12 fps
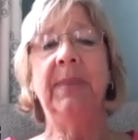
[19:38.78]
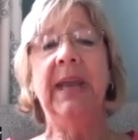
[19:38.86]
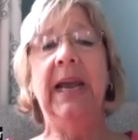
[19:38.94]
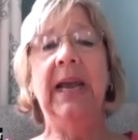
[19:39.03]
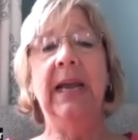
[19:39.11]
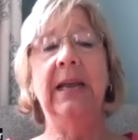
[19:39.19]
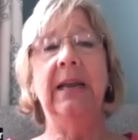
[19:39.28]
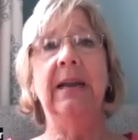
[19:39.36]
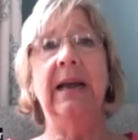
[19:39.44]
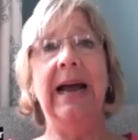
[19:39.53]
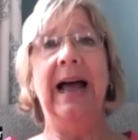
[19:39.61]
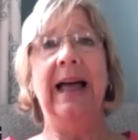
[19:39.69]
And
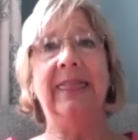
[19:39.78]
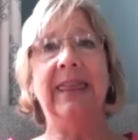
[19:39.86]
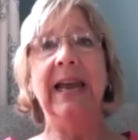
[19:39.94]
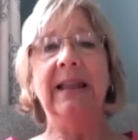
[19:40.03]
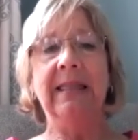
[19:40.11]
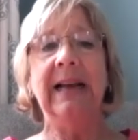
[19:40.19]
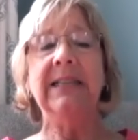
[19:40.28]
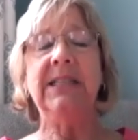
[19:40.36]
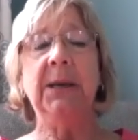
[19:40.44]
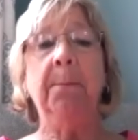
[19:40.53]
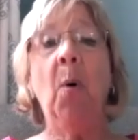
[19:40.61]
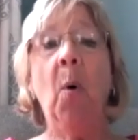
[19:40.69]
I think that's
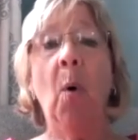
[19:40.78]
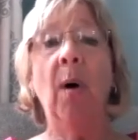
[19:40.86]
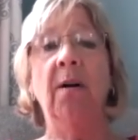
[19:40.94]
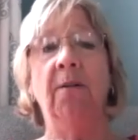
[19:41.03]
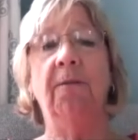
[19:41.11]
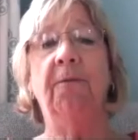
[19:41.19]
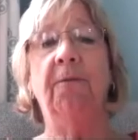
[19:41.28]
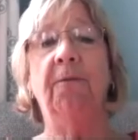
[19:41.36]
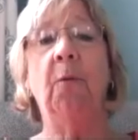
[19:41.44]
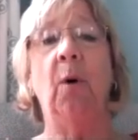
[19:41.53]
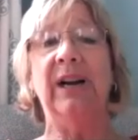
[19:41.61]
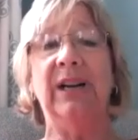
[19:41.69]
important
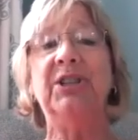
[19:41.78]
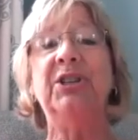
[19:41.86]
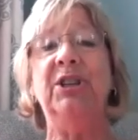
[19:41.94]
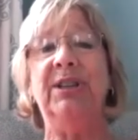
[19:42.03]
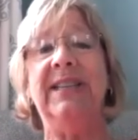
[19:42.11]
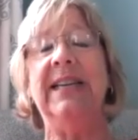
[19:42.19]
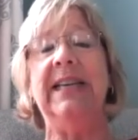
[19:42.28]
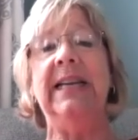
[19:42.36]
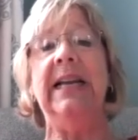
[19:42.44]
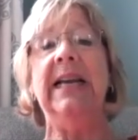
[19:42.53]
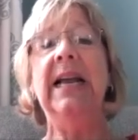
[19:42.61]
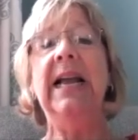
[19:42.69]
for us to
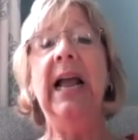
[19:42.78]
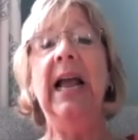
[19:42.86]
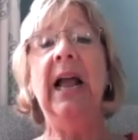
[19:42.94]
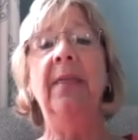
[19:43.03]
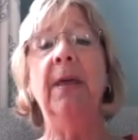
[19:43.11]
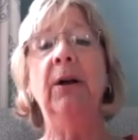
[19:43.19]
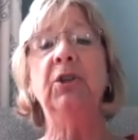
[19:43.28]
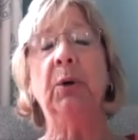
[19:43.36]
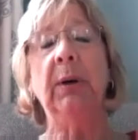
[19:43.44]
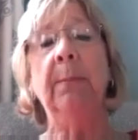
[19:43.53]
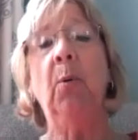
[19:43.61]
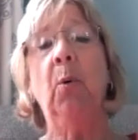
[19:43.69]
see, and those are
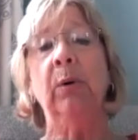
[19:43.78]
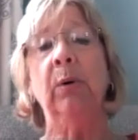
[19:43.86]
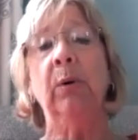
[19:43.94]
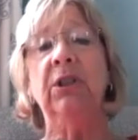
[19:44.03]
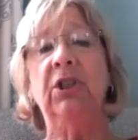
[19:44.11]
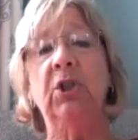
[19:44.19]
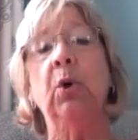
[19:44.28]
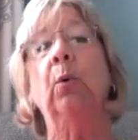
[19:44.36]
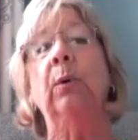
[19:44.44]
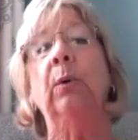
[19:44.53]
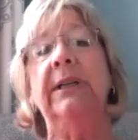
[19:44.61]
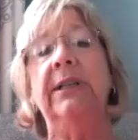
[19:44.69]
important
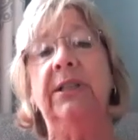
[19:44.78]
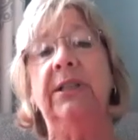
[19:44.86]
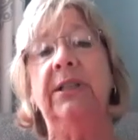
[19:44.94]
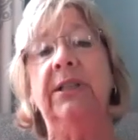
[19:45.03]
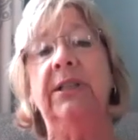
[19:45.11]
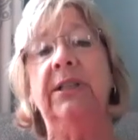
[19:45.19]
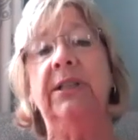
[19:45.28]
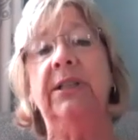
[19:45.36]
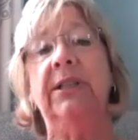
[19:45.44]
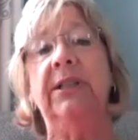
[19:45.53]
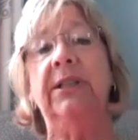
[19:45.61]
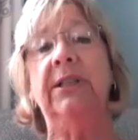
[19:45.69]
stories
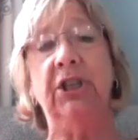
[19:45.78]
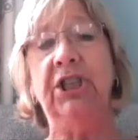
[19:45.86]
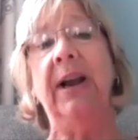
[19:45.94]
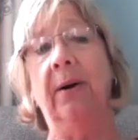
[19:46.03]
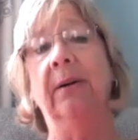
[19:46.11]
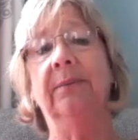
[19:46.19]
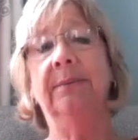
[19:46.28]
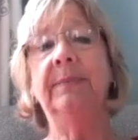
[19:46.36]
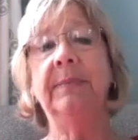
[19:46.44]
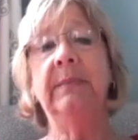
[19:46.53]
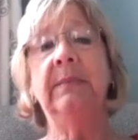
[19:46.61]
to share.